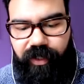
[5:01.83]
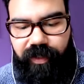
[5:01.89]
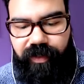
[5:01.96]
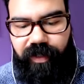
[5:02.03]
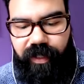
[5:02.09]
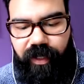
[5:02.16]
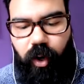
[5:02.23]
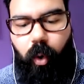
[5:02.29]
which
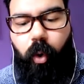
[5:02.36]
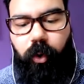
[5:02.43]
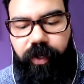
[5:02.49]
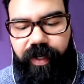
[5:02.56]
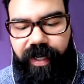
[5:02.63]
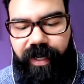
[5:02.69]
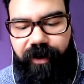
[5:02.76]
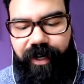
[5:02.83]
is the
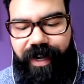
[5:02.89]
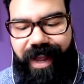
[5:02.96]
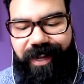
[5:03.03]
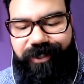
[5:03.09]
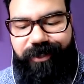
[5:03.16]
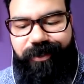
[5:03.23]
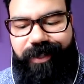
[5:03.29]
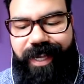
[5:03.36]
Ordinary
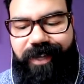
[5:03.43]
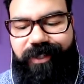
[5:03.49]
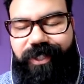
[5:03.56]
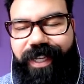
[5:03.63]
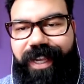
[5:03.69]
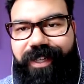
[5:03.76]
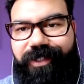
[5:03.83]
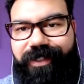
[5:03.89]
National
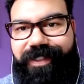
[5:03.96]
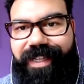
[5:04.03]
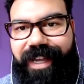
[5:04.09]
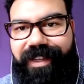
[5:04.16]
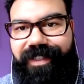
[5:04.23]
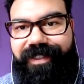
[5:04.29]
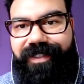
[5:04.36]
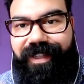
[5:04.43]
Education
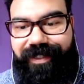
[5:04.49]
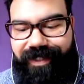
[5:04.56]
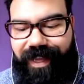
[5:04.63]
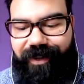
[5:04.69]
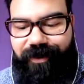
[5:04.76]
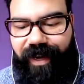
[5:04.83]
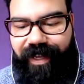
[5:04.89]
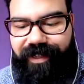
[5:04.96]
Test, a
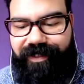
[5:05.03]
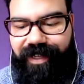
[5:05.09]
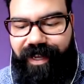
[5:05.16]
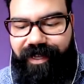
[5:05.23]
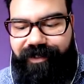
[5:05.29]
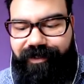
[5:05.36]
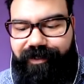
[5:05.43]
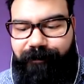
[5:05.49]
standardized
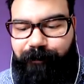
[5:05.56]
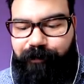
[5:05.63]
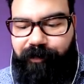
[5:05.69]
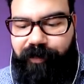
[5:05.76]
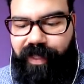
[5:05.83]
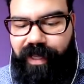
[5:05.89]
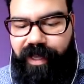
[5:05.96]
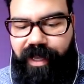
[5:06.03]
test.
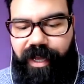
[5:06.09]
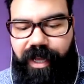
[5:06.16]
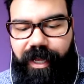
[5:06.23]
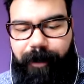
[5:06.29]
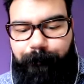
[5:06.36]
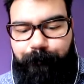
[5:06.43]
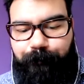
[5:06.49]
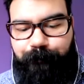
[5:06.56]

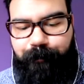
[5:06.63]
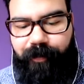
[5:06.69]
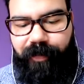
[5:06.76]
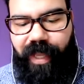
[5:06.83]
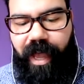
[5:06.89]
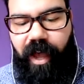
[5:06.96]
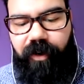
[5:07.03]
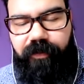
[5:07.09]

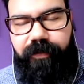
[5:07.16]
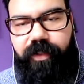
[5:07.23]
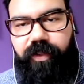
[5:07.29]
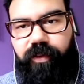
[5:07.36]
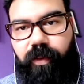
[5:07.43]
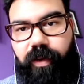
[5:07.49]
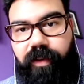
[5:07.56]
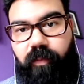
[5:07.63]
Out of a
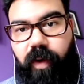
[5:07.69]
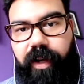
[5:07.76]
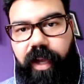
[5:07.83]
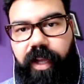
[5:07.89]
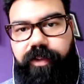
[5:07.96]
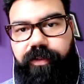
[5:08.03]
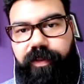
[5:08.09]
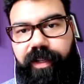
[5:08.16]
score of
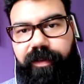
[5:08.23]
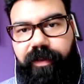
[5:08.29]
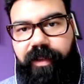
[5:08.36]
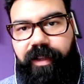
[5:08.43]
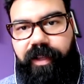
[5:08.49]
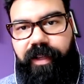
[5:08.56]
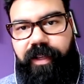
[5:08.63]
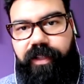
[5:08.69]
100,
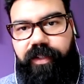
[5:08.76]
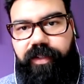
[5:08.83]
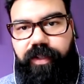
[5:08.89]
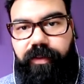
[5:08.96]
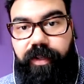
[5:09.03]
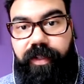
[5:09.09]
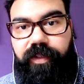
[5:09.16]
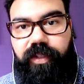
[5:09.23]

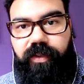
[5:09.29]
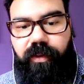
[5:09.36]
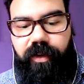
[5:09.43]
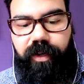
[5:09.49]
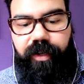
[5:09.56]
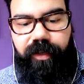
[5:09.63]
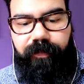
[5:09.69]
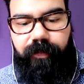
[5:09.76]
students
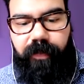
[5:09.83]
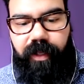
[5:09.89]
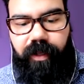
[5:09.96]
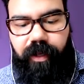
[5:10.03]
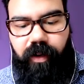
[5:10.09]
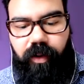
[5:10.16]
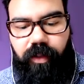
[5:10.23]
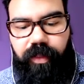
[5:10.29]
scored
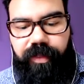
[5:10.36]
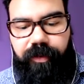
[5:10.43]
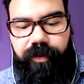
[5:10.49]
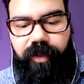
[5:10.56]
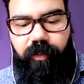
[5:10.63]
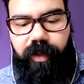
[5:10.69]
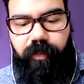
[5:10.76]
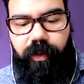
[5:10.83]

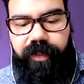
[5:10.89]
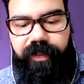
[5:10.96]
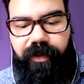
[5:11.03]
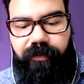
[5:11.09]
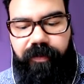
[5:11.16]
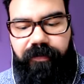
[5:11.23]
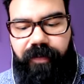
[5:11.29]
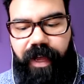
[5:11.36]

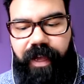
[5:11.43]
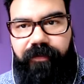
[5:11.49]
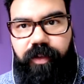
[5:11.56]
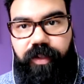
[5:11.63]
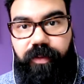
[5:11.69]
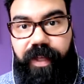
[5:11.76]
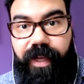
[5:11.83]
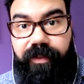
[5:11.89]
31.75
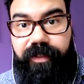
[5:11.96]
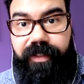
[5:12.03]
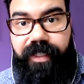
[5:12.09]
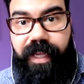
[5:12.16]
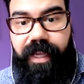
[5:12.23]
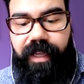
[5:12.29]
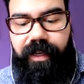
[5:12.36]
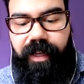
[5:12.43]
in
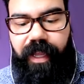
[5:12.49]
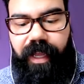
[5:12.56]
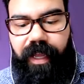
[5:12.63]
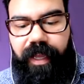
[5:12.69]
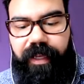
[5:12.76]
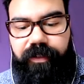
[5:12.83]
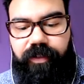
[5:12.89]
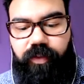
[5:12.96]
2010
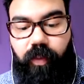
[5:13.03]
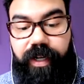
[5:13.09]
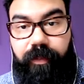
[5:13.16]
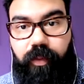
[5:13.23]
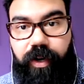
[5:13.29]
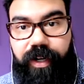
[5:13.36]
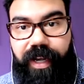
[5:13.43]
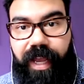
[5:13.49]
and
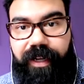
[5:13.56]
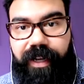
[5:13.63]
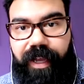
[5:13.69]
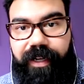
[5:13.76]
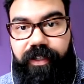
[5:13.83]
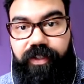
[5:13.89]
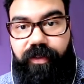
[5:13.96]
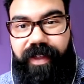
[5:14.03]

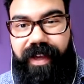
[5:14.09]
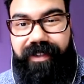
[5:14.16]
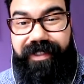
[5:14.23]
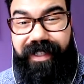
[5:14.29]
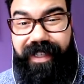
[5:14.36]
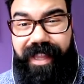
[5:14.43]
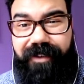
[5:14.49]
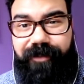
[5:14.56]
20.99 in
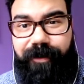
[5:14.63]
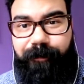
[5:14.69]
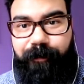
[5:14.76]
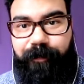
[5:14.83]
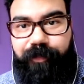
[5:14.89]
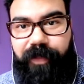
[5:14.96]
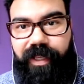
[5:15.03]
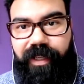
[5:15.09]
2011.
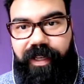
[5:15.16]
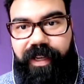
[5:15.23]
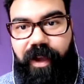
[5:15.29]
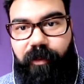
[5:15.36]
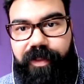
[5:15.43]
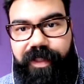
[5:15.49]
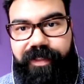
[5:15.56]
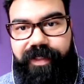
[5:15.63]

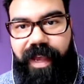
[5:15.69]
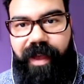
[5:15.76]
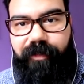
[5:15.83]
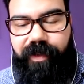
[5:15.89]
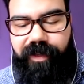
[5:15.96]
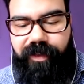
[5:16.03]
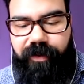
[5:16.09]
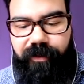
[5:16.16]
Now, when this
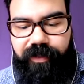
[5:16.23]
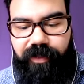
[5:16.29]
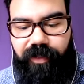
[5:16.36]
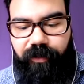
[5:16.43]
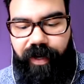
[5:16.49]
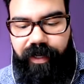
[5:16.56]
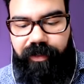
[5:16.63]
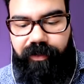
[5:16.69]
happened, there was a
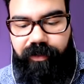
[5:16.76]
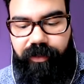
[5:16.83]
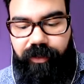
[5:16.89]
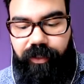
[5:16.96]
great